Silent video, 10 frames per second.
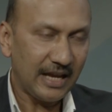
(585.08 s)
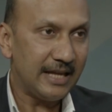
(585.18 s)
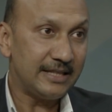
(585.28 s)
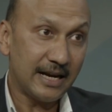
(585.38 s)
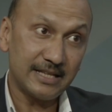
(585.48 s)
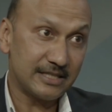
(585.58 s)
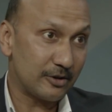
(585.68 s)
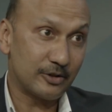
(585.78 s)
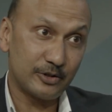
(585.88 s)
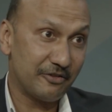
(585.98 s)
And that has
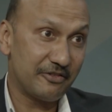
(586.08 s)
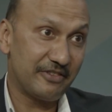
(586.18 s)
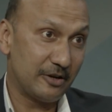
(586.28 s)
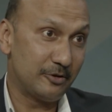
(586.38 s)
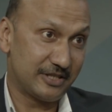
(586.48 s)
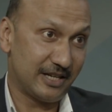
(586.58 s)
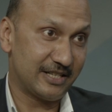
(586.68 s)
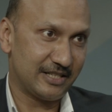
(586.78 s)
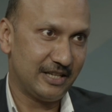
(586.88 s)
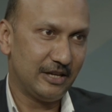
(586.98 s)
also given very good
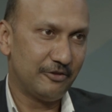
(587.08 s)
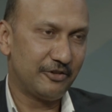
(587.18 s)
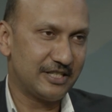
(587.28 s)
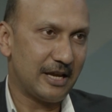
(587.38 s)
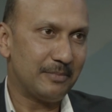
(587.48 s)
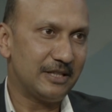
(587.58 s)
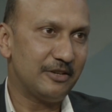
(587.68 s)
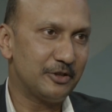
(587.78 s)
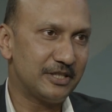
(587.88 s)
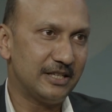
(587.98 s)
results. Mm. For example,
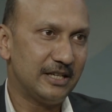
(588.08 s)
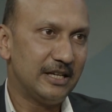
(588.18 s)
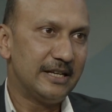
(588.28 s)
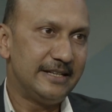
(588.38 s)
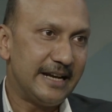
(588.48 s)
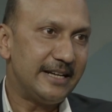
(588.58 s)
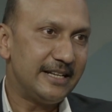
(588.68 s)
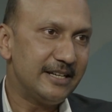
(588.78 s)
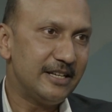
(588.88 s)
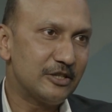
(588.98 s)
there was a net
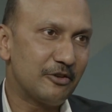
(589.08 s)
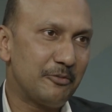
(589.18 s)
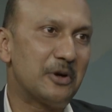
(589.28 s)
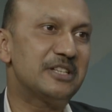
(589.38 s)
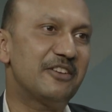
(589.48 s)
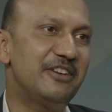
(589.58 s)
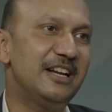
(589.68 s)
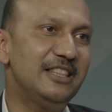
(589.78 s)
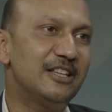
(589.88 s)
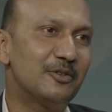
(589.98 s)
increase of about
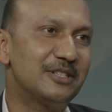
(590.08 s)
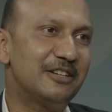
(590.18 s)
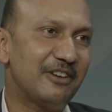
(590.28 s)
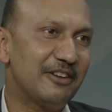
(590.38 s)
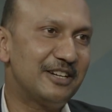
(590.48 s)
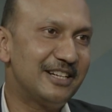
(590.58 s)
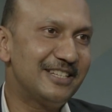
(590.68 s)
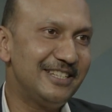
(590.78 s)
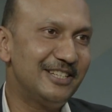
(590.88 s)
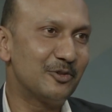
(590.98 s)
17,500
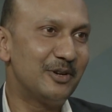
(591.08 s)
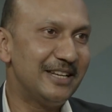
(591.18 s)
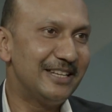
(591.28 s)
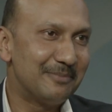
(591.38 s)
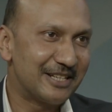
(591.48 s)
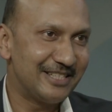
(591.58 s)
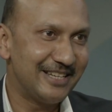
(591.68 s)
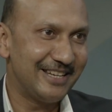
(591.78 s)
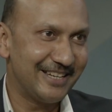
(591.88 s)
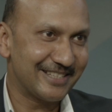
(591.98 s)
seats only in
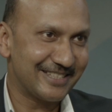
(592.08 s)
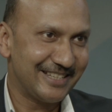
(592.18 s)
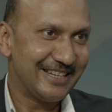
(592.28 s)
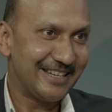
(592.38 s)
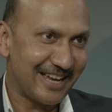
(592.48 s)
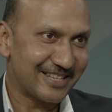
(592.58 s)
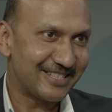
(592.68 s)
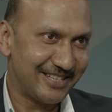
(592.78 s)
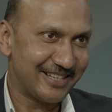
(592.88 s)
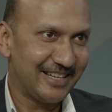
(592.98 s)
emerging areas
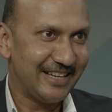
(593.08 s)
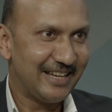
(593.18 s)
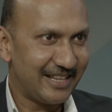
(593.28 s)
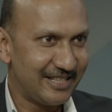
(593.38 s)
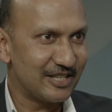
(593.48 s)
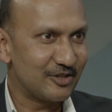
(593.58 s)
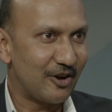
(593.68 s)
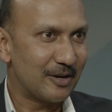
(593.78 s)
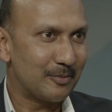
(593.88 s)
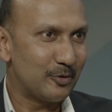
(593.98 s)
last year. And this has
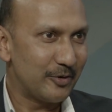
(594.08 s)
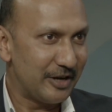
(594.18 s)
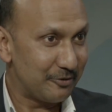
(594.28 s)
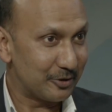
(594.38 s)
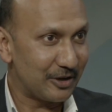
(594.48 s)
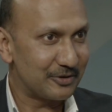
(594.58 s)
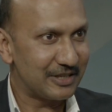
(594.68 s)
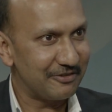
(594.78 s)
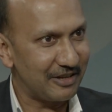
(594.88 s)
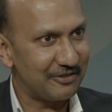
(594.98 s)
gone up to
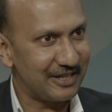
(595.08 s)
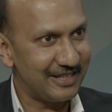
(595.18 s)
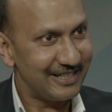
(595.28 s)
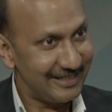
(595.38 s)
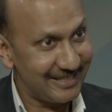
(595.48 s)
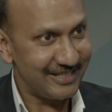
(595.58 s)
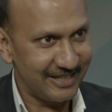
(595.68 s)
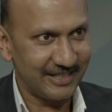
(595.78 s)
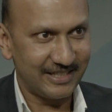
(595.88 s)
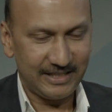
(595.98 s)
24,500 this year,